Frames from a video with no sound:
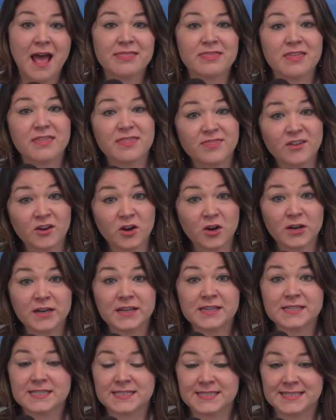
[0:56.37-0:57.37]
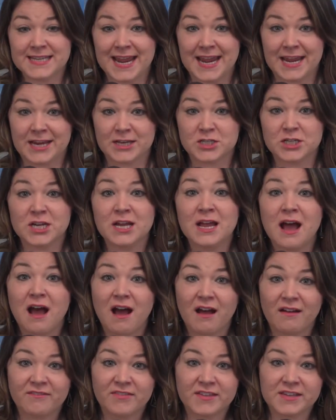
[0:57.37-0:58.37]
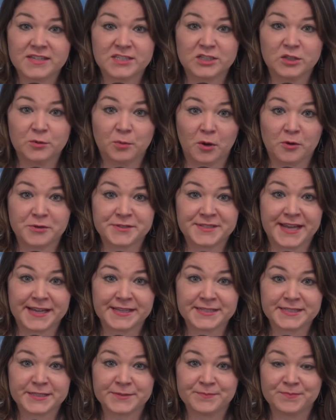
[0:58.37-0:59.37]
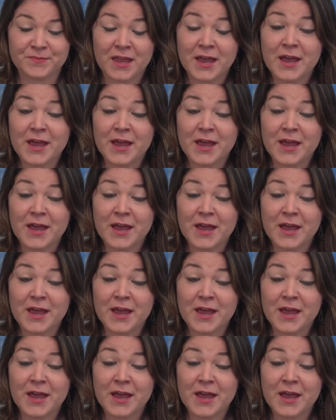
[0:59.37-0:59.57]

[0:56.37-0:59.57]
the third stage of this new process.